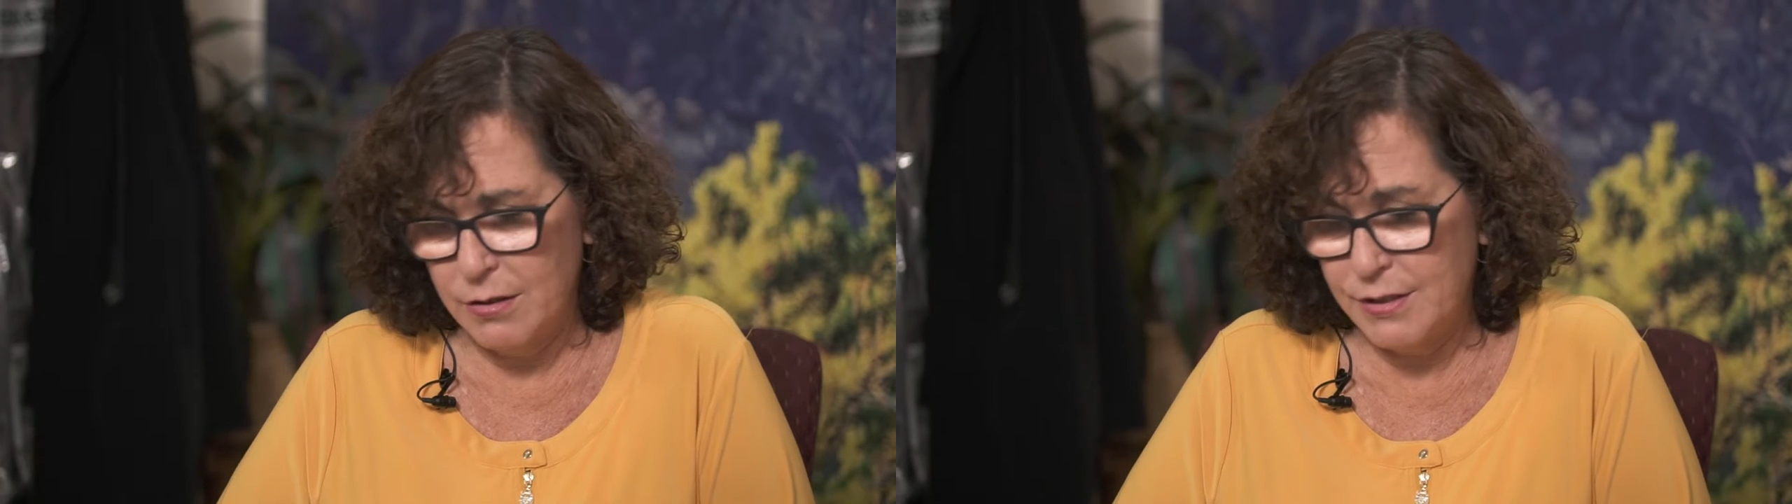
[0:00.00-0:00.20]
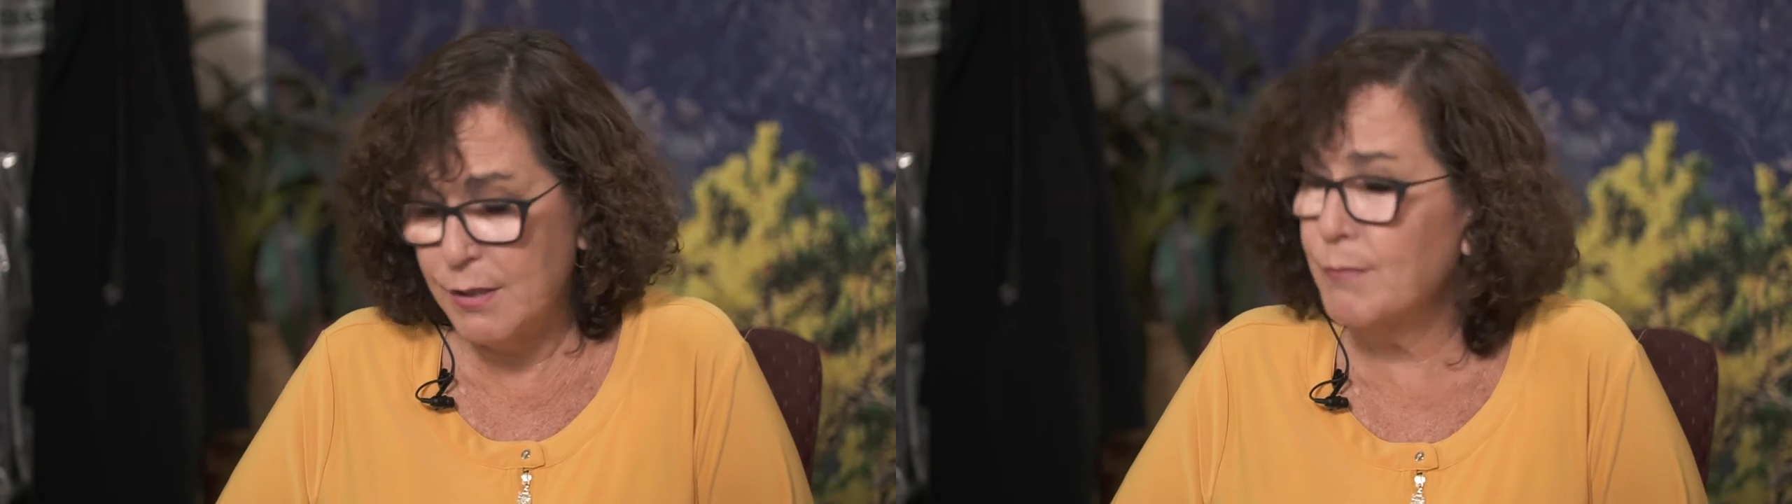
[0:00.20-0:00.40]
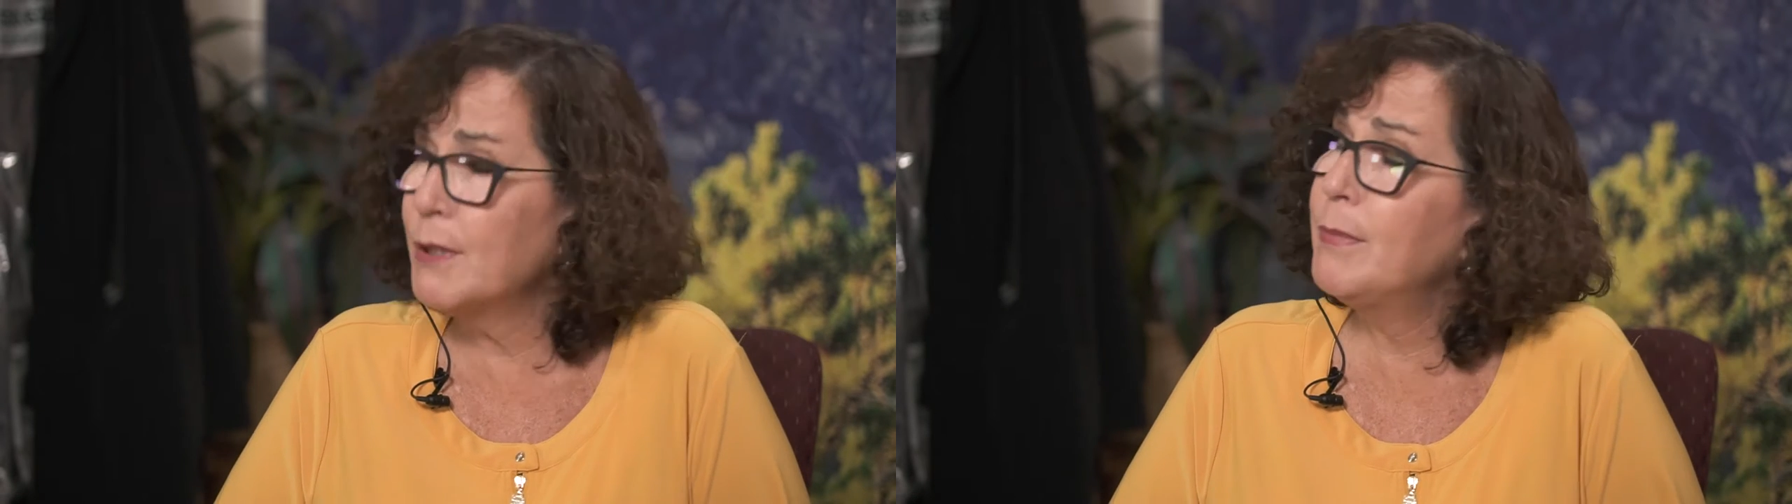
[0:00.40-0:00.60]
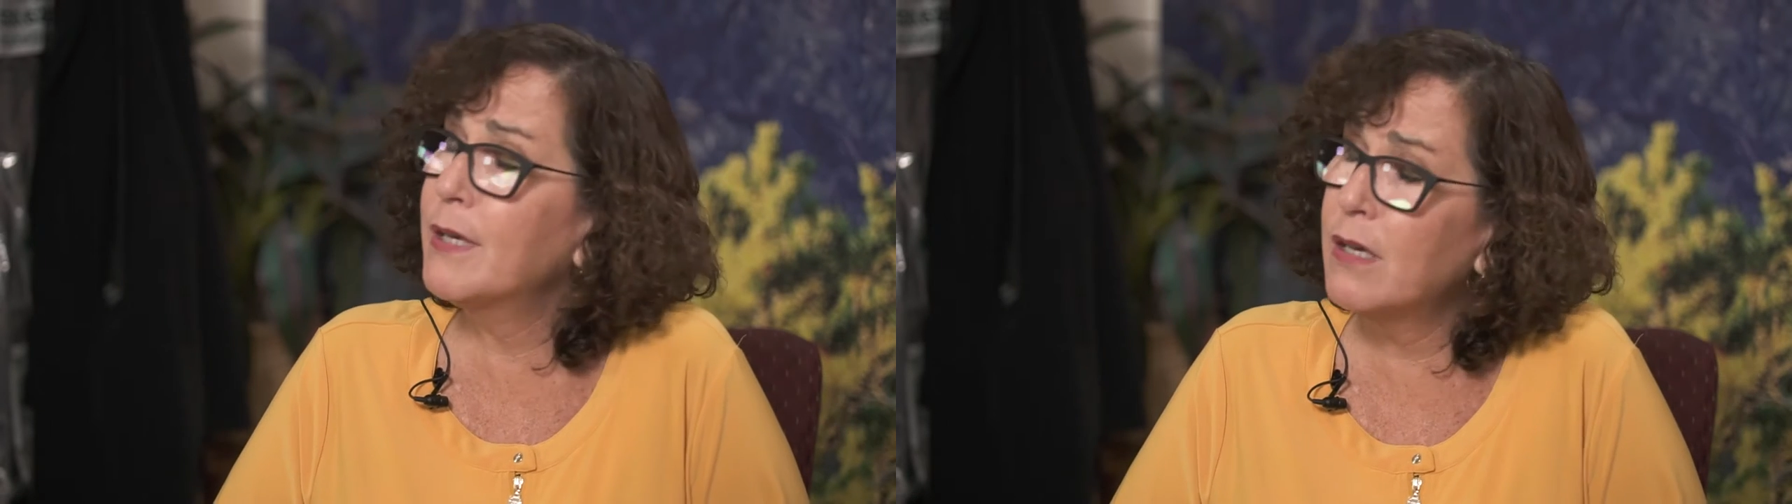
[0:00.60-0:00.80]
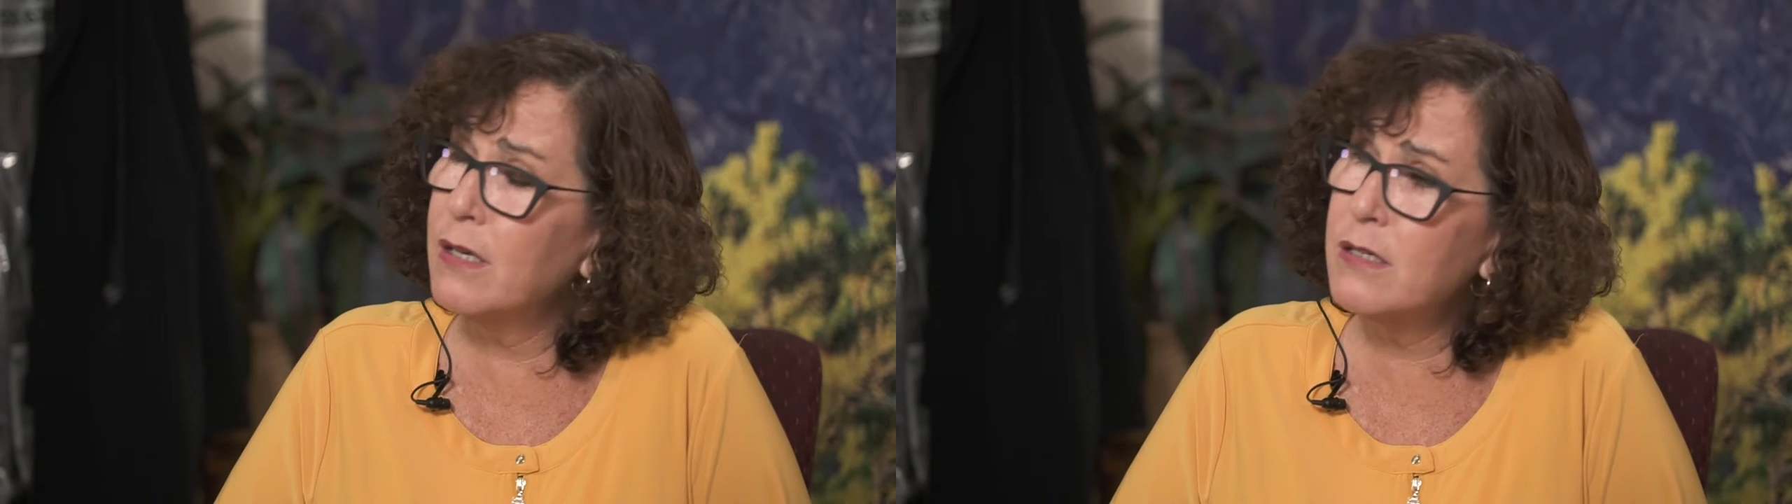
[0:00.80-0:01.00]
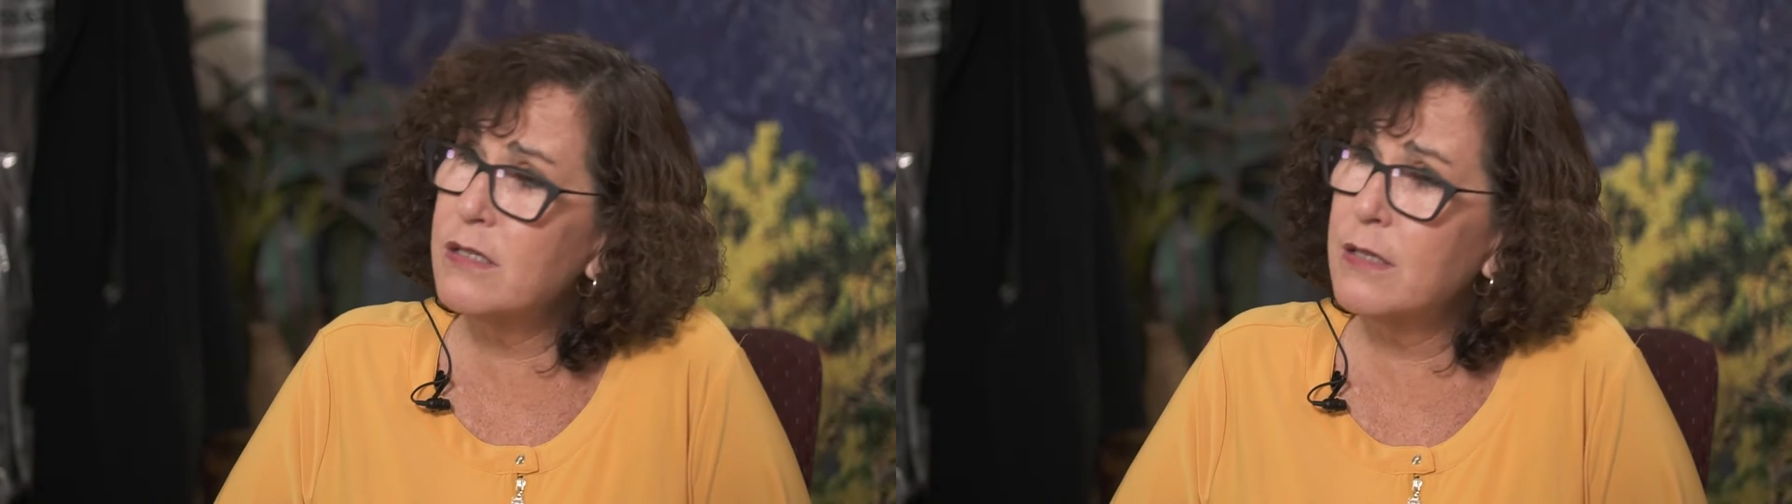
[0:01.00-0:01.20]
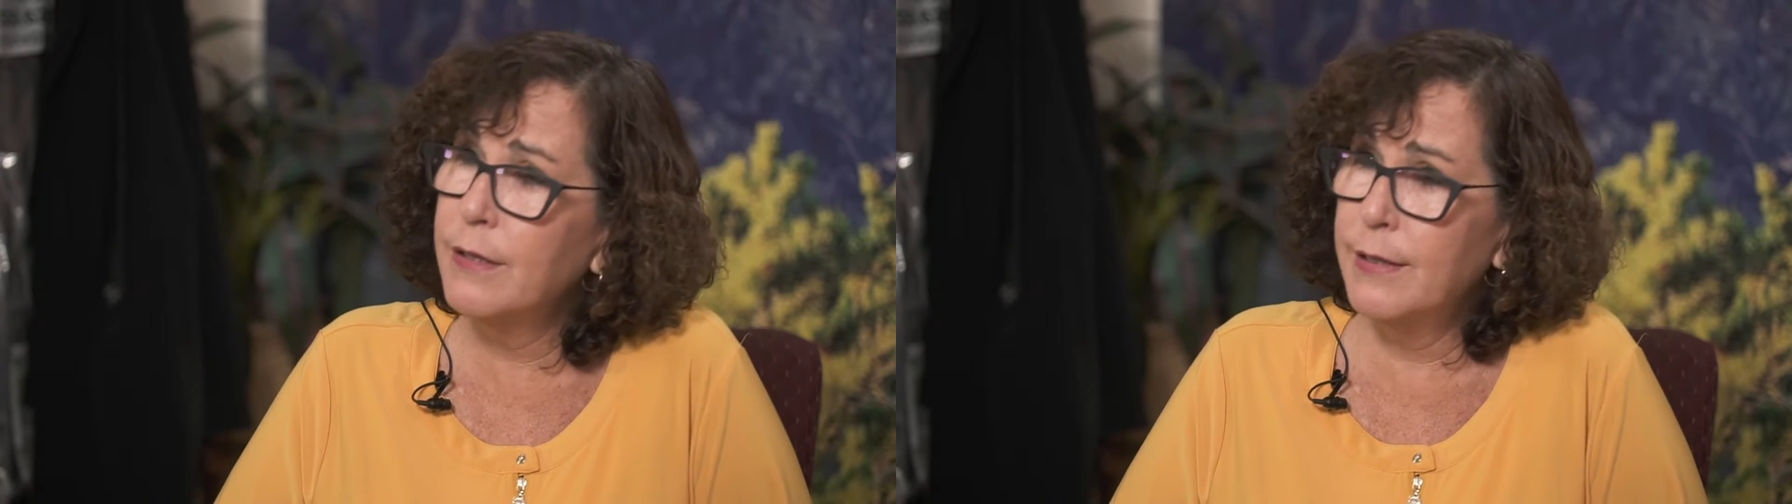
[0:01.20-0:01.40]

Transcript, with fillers: simply because